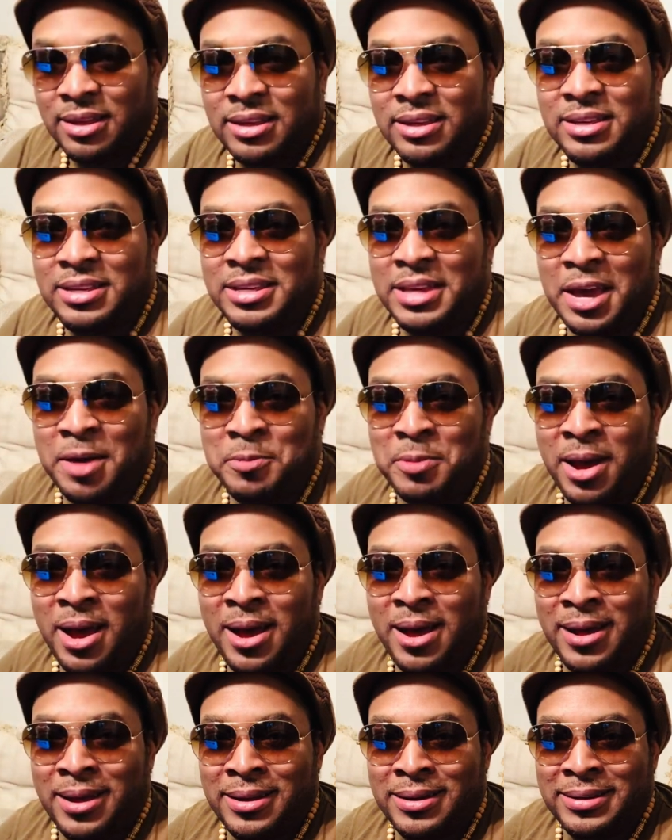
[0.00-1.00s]
Yeah,
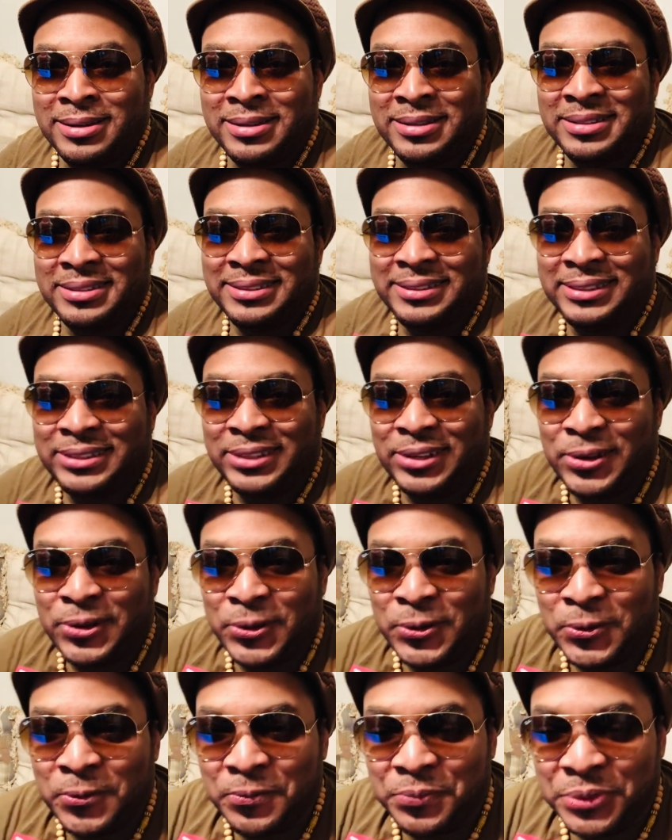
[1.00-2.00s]
man!
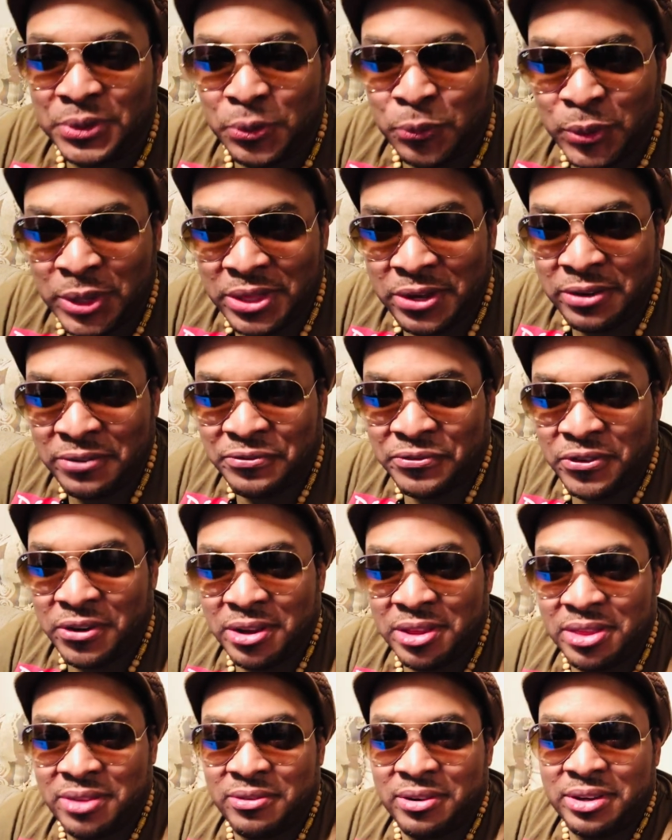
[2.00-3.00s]
So, without
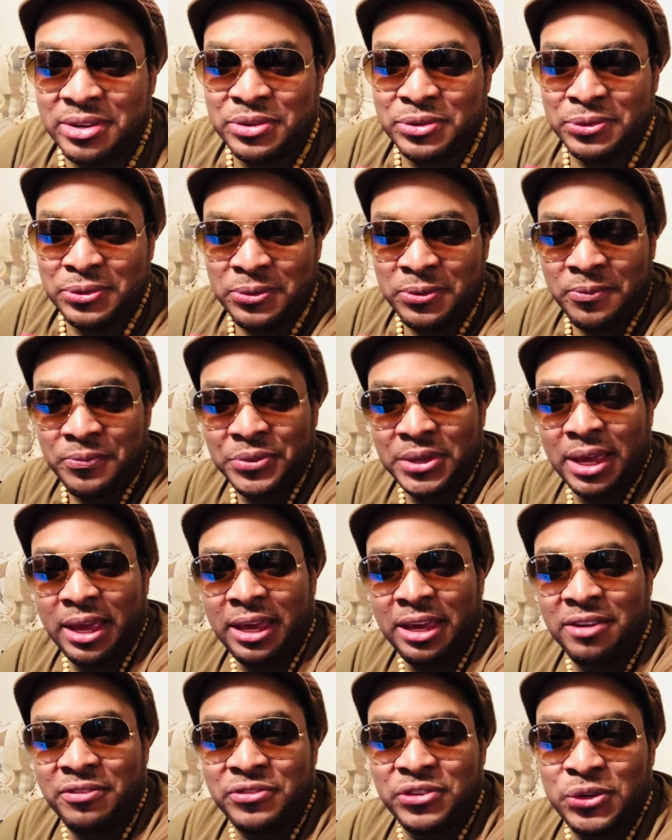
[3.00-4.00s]
further ado,
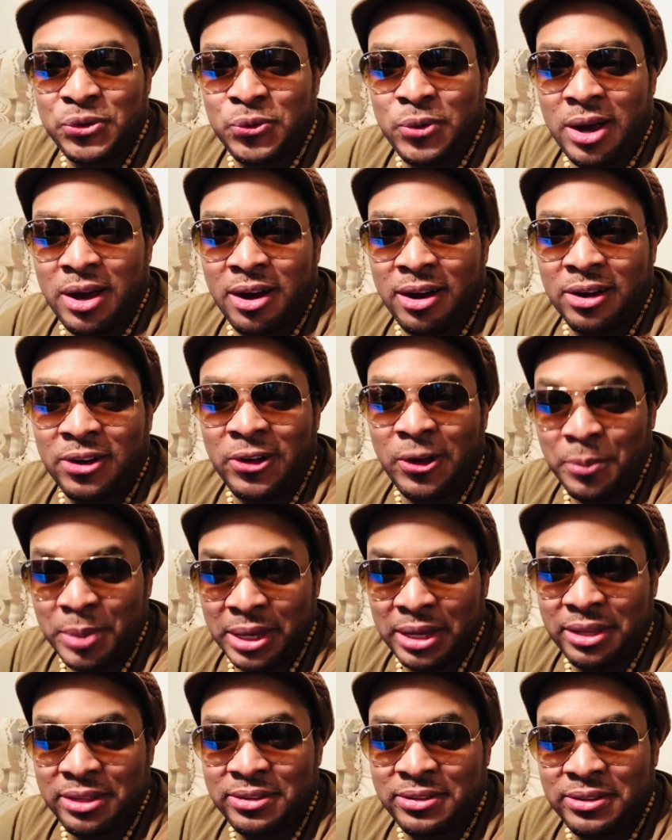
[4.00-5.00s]
if you are
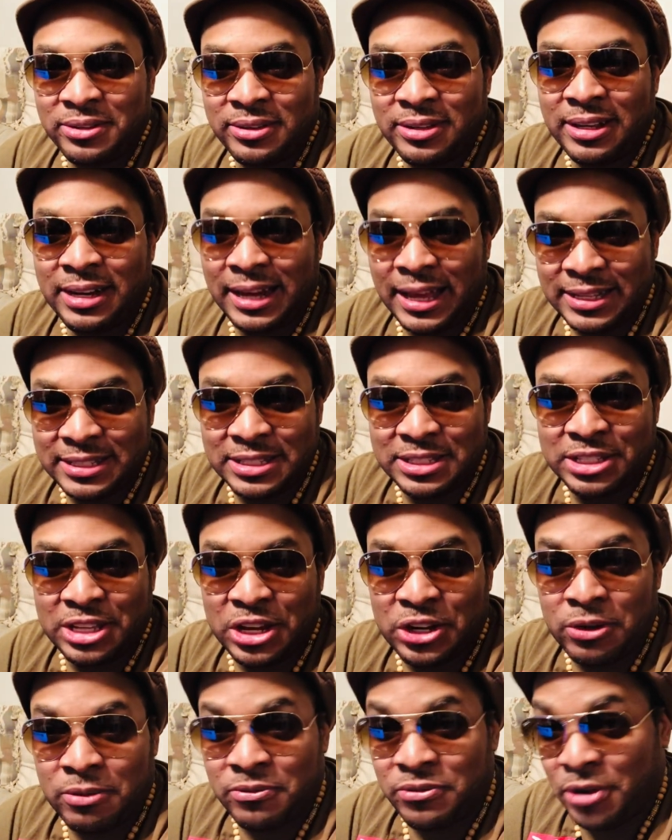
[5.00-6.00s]
coming to Glasses
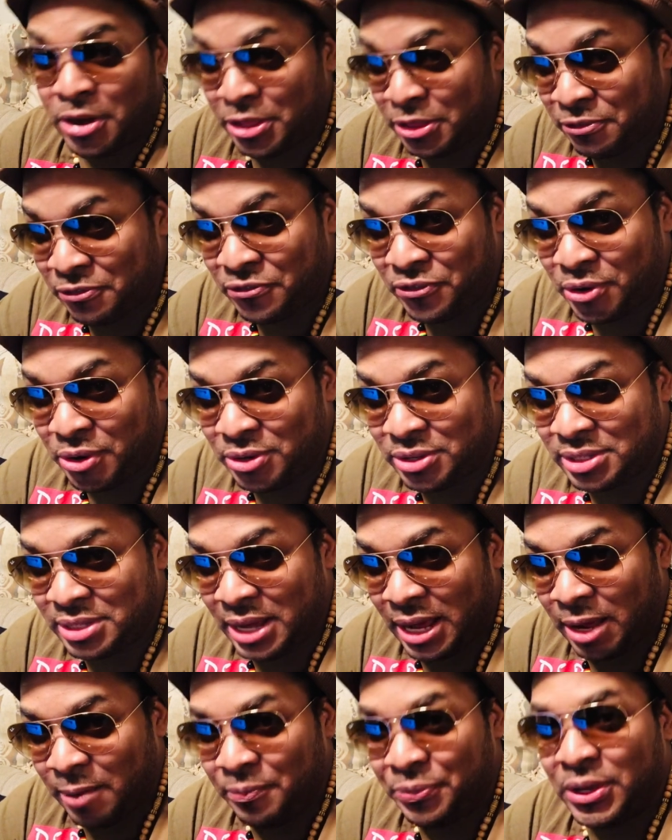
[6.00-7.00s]
Kingdom for the first
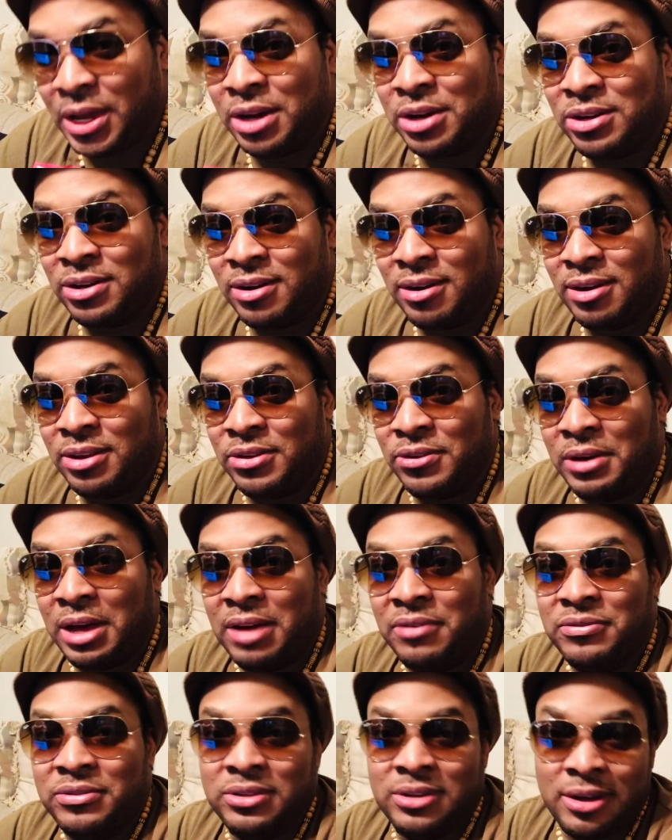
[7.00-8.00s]
time and you're, you
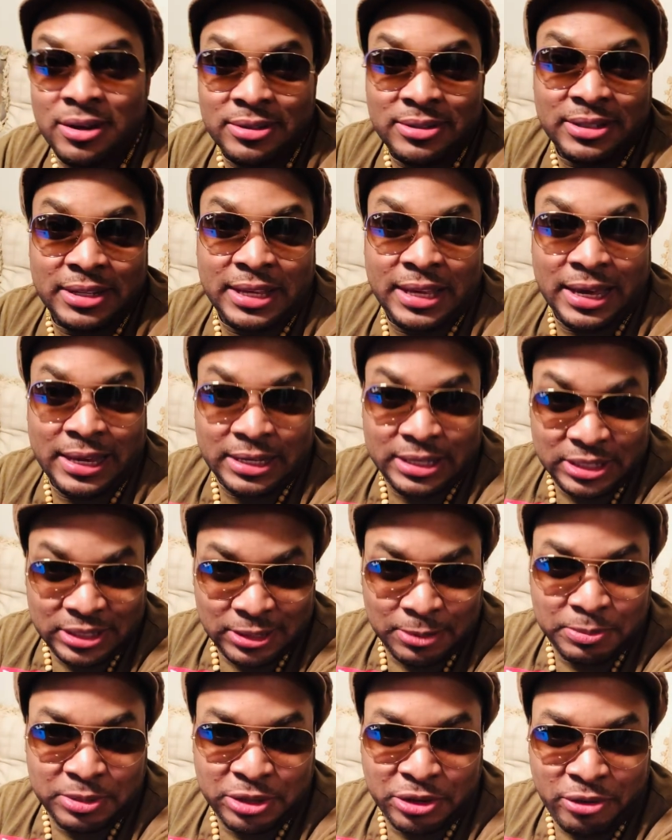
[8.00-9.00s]
have not yet
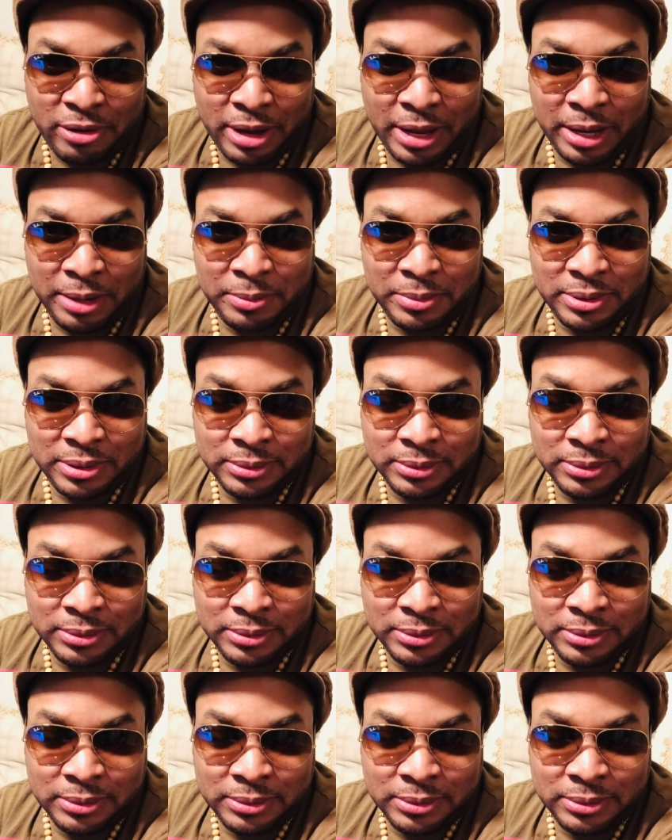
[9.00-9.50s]
subscribed,